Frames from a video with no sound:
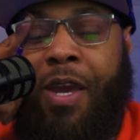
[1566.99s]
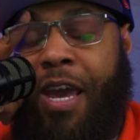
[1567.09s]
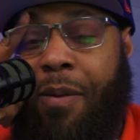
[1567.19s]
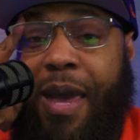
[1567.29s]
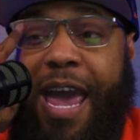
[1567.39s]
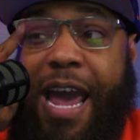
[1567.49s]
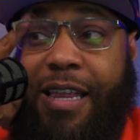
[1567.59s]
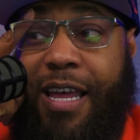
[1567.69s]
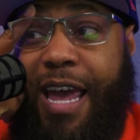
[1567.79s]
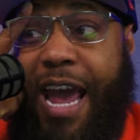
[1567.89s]
him at
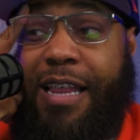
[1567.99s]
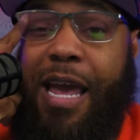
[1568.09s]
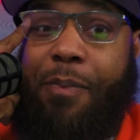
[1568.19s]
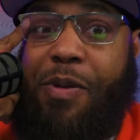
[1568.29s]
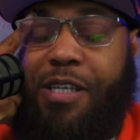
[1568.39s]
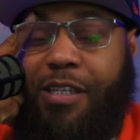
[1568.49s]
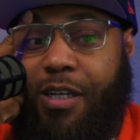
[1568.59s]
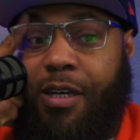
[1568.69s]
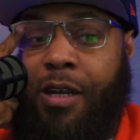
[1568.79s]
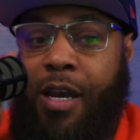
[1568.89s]
that
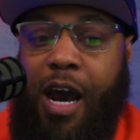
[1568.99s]
position.